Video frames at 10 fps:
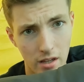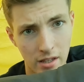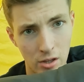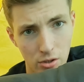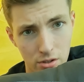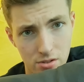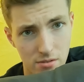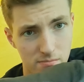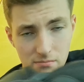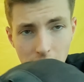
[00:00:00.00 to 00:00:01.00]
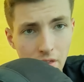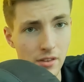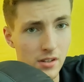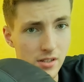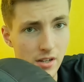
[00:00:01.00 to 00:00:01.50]
Yellowit. I
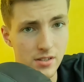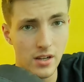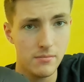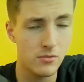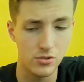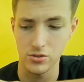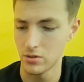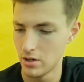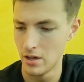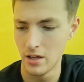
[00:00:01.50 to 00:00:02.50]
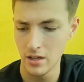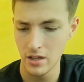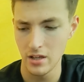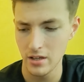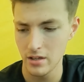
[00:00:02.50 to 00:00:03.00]
think that's how you say it, not sure.
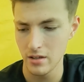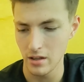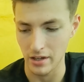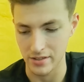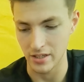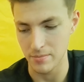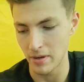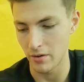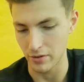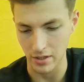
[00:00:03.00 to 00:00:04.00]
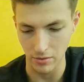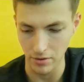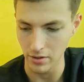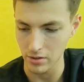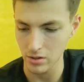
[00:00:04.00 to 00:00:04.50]
Like I say, it's a bit overkill.
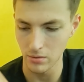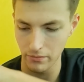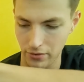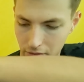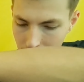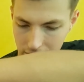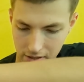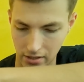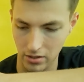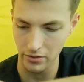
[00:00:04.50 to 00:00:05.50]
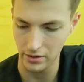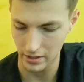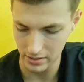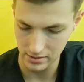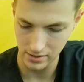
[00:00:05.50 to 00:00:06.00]
The comfort rating on
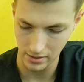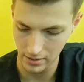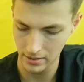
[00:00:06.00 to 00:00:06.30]
this,